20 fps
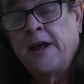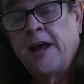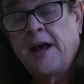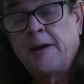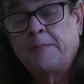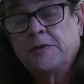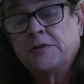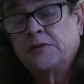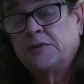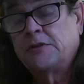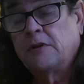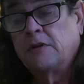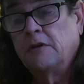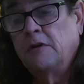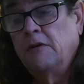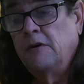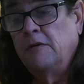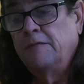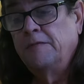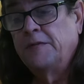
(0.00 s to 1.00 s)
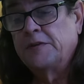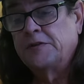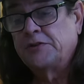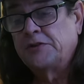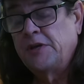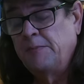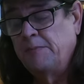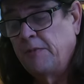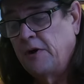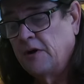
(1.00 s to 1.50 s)
happens to love the
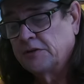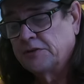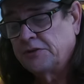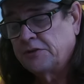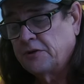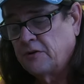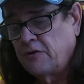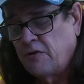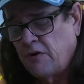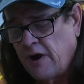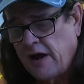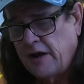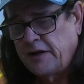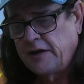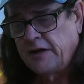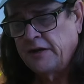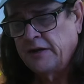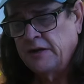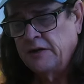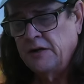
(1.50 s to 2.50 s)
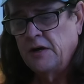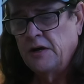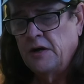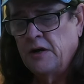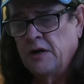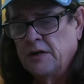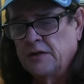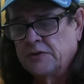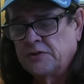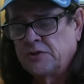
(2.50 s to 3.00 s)
sea monster
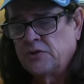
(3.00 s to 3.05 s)
Kraken,